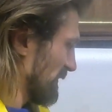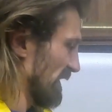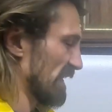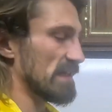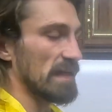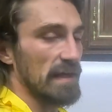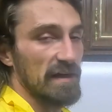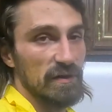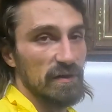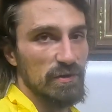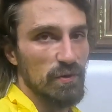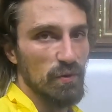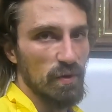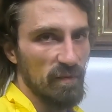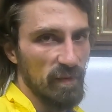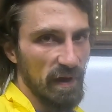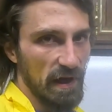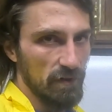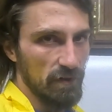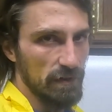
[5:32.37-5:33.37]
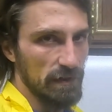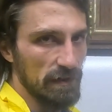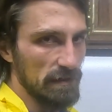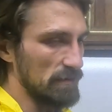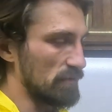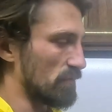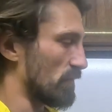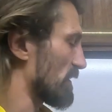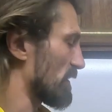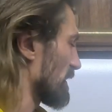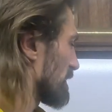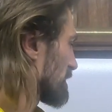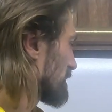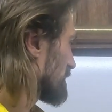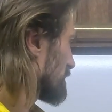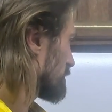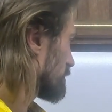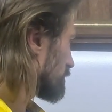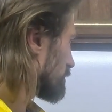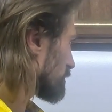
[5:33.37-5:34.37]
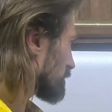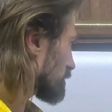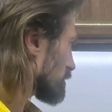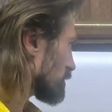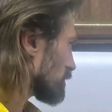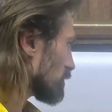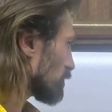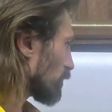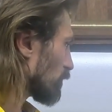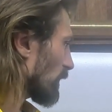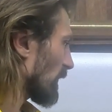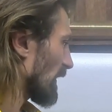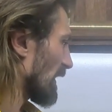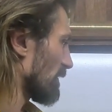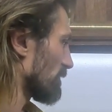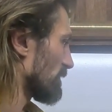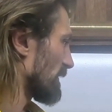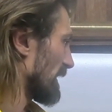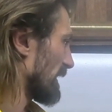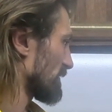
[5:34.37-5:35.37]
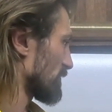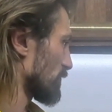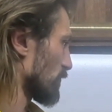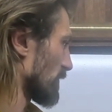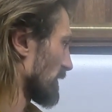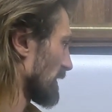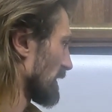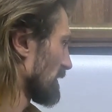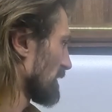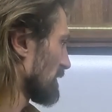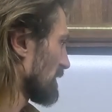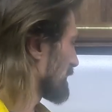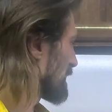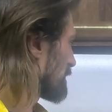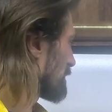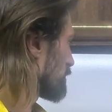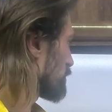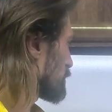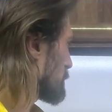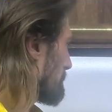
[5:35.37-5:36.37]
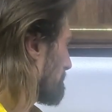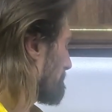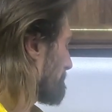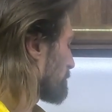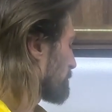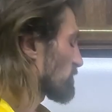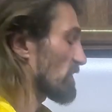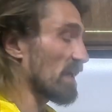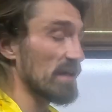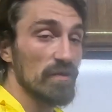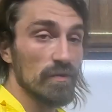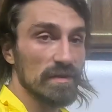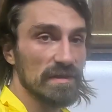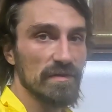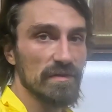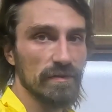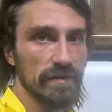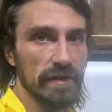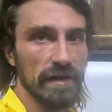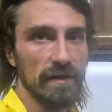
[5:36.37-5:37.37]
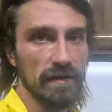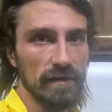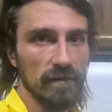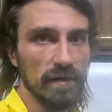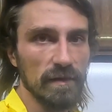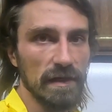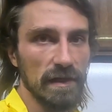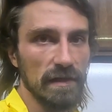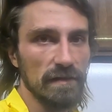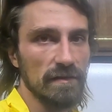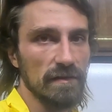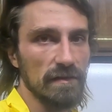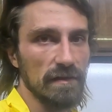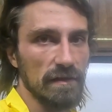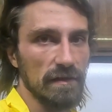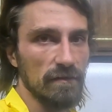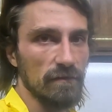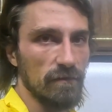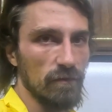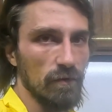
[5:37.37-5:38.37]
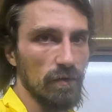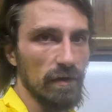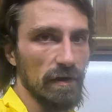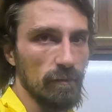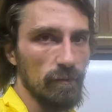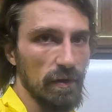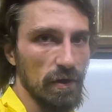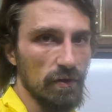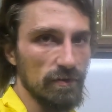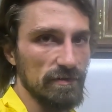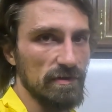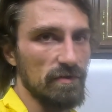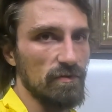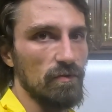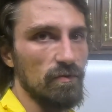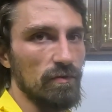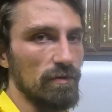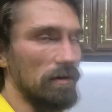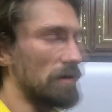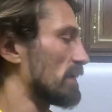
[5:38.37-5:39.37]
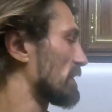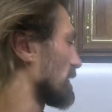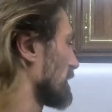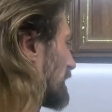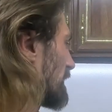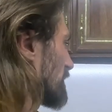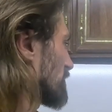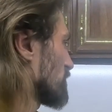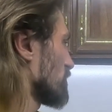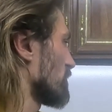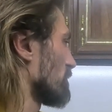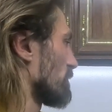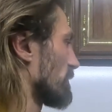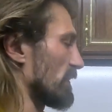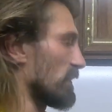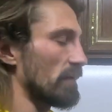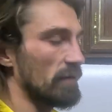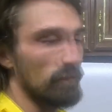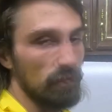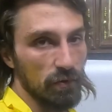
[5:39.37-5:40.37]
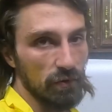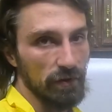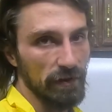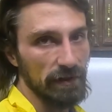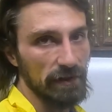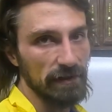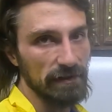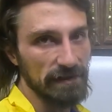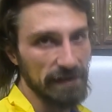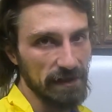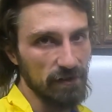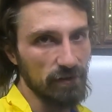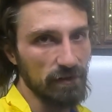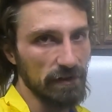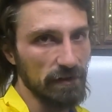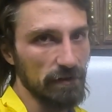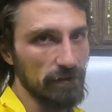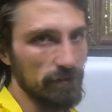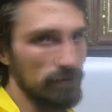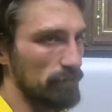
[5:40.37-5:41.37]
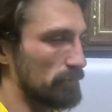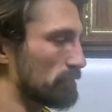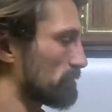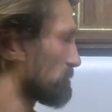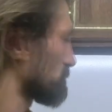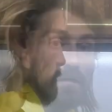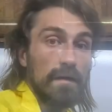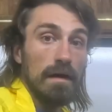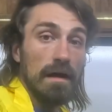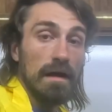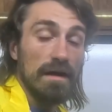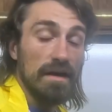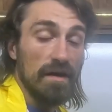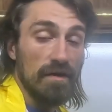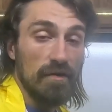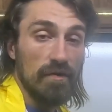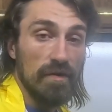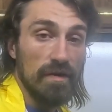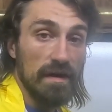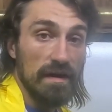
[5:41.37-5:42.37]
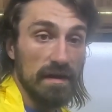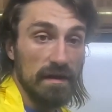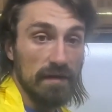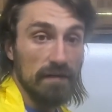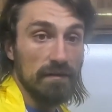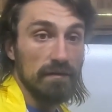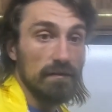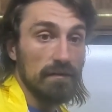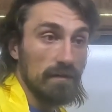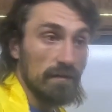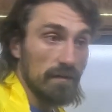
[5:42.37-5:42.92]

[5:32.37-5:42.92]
second story balconies or things of that sort, they do it to eliminate the need for a post or an actual bearing point down here. Another thing,